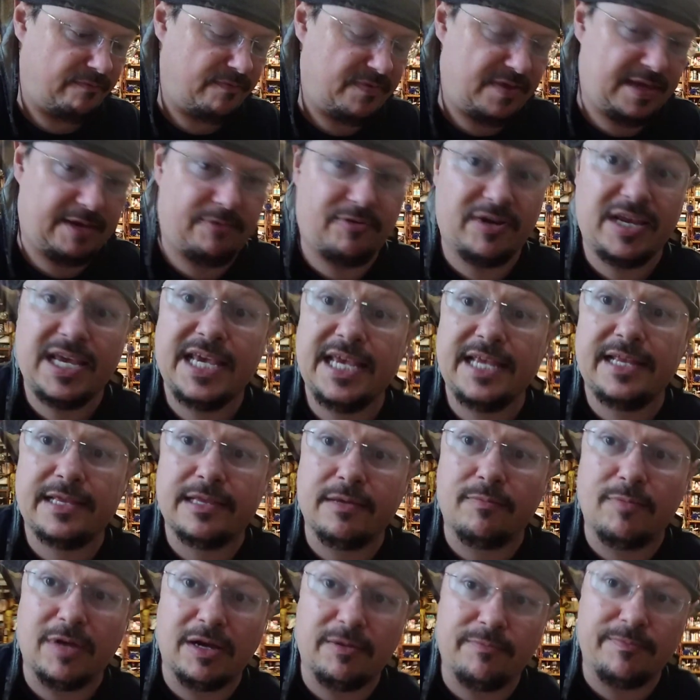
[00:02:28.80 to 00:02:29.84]
They would heat
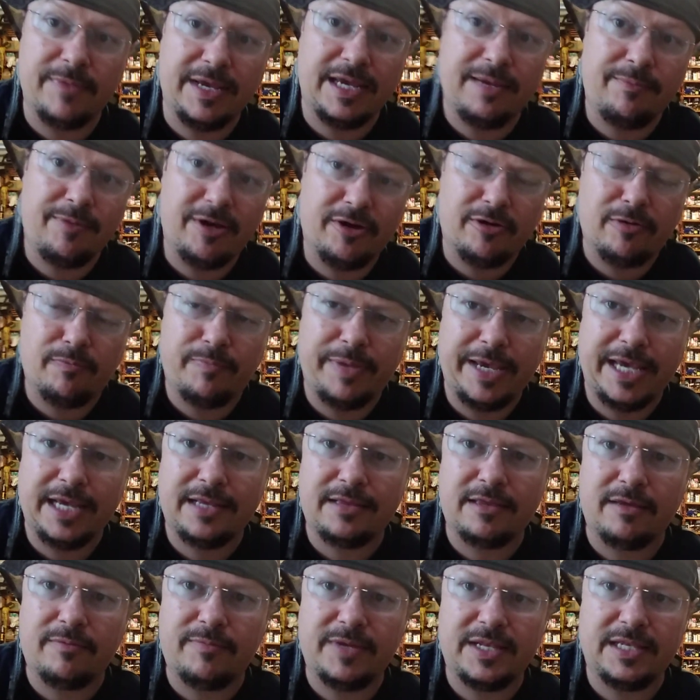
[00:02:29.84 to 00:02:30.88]
them up maybe or bake
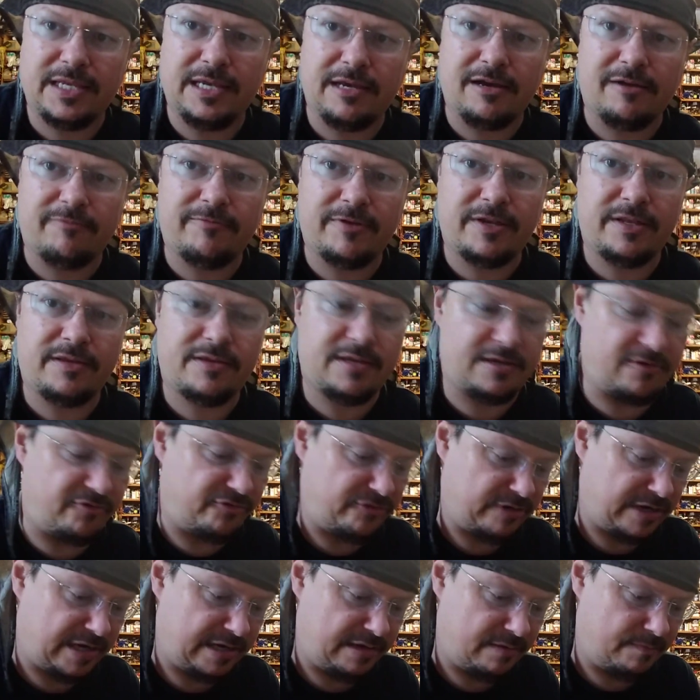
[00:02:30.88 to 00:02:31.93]
them in the oven to
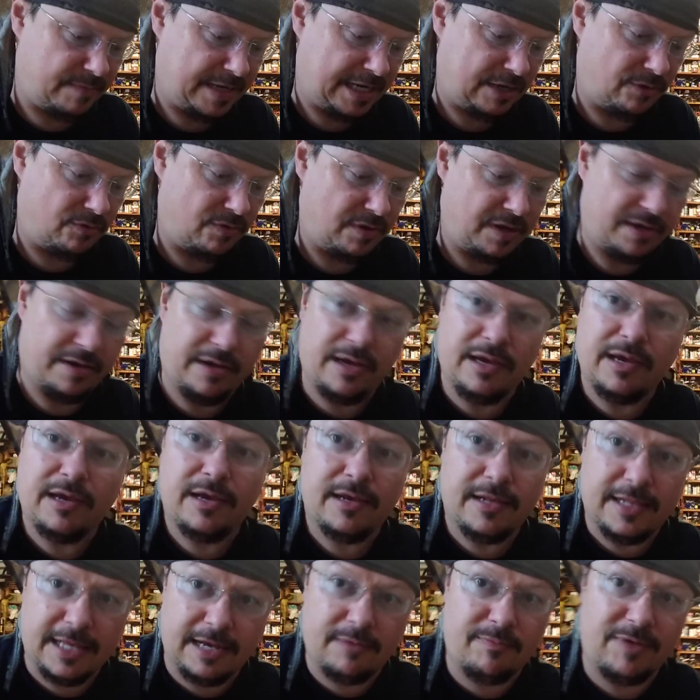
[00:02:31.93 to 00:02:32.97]
dry them out.
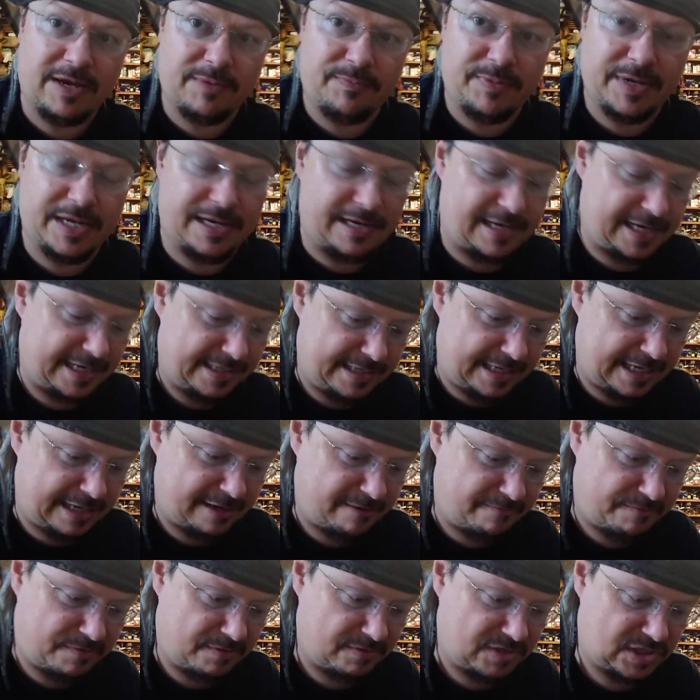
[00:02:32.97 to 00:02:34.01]
That might be an idea
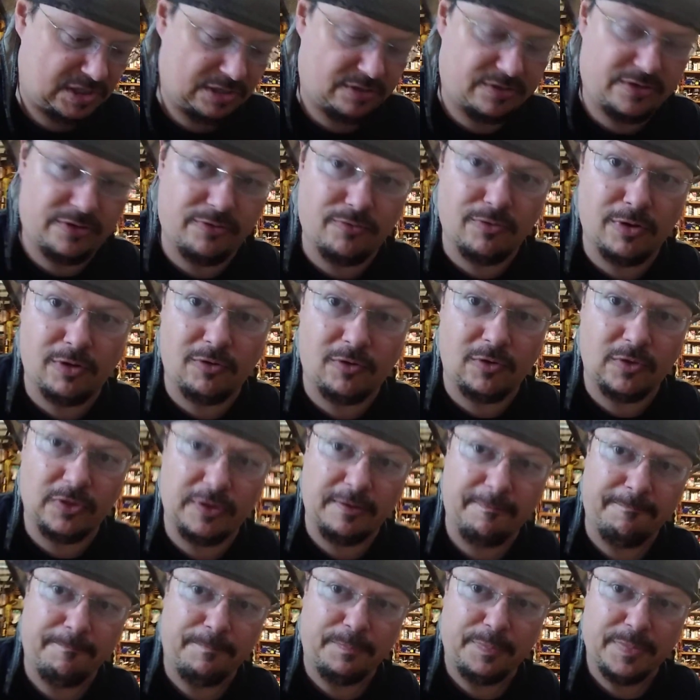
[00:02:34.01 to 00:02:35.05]
if those are too old.
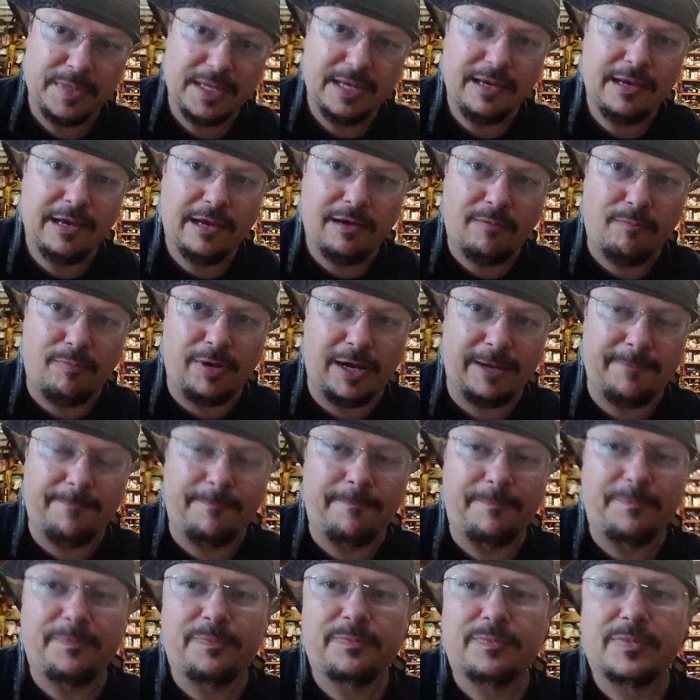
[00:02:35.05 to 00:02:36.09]
But
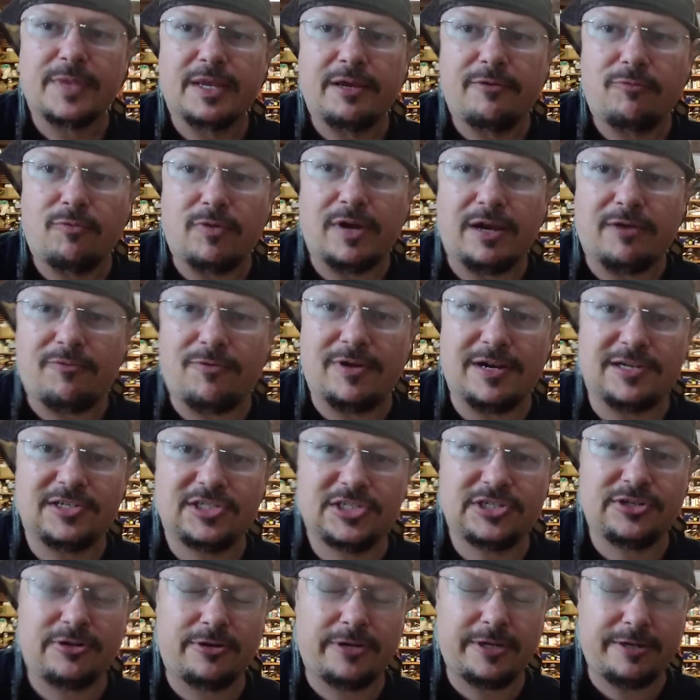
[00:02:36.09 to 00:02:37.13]
what I want to
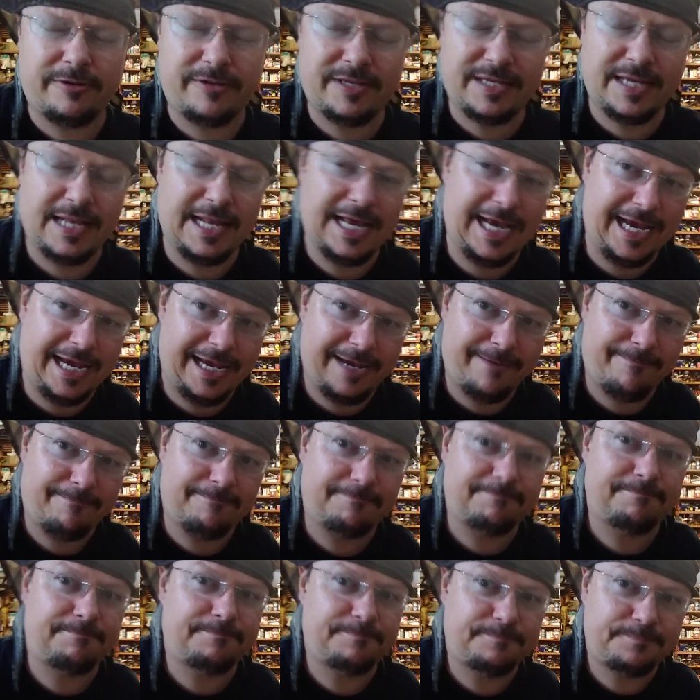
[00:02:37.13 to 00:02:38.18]
show you today,
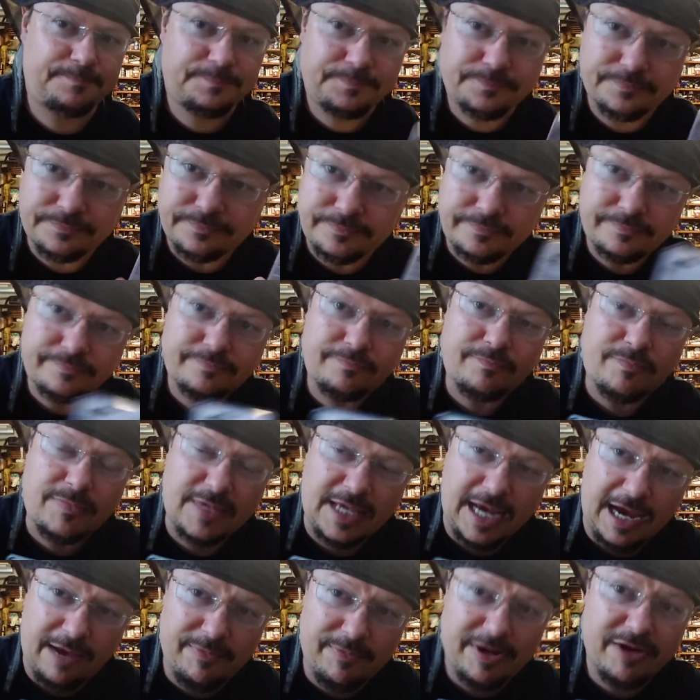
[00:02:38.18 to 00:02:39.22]

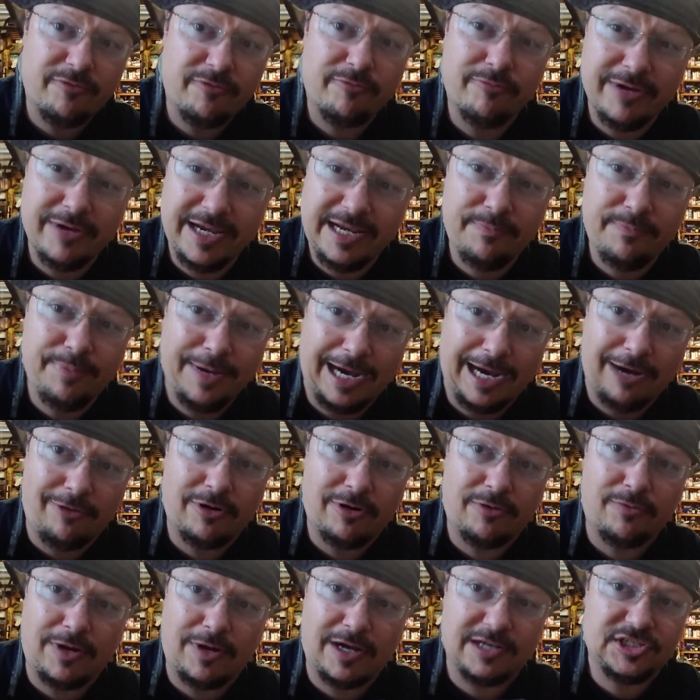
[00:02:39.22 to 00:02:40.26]
I'm going to re-power
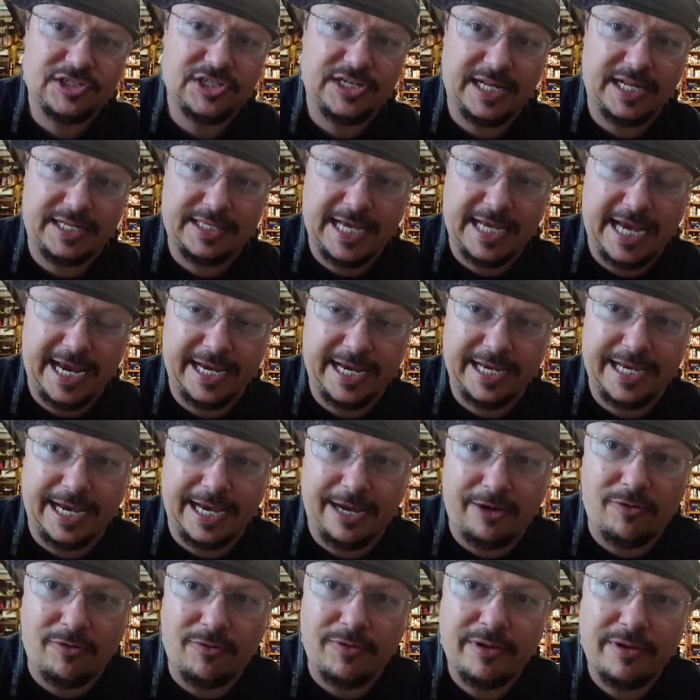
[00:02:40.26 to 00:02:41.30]
wash that tank
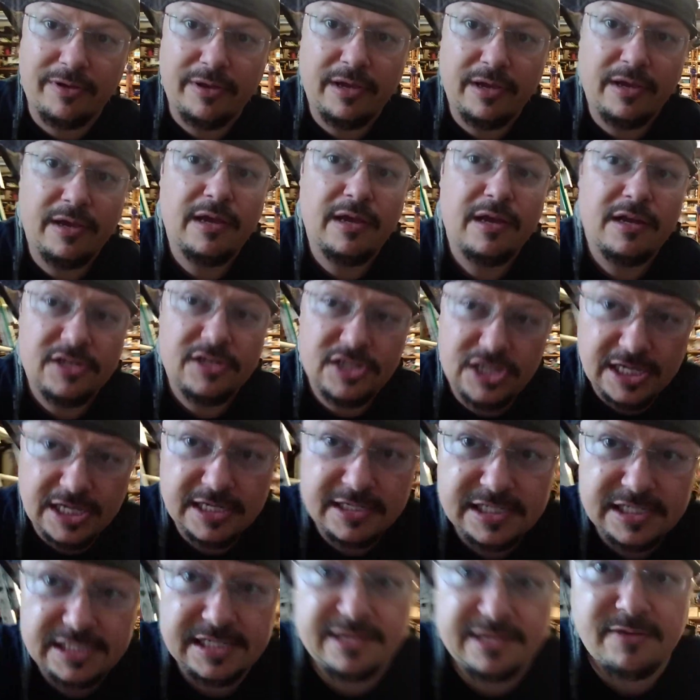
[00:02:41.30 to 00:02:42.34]
out
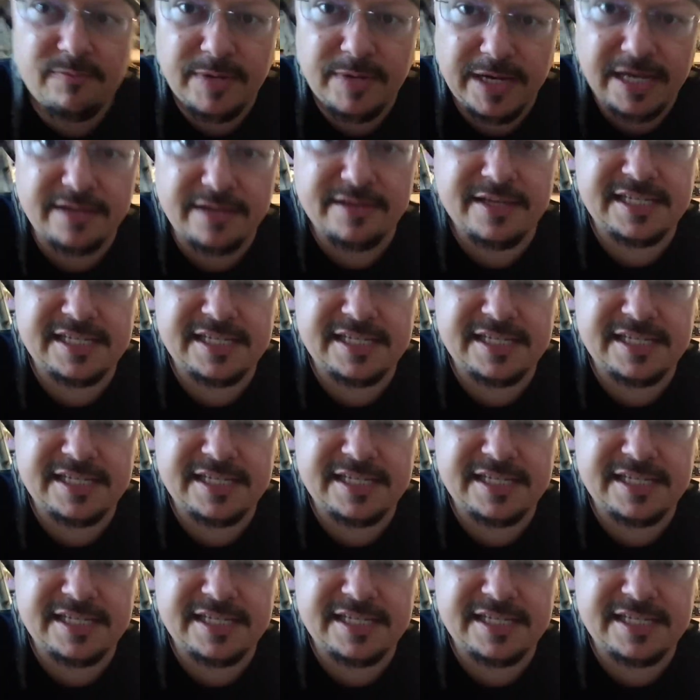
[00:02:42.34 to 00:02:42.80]
just to be on the